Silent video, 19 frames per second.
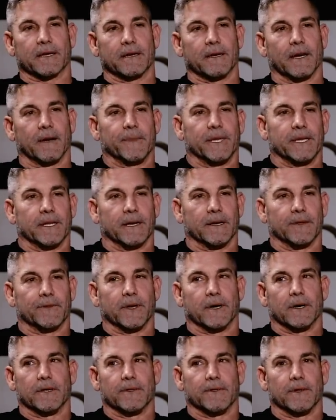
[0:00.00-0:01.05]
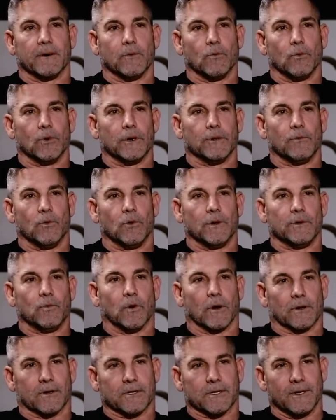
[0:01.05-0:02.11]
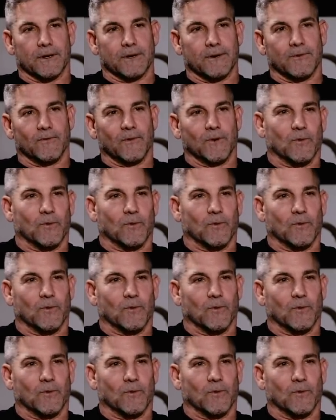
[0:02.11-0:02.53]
ec. I mean uh, the the wood woodwork mm-hmm.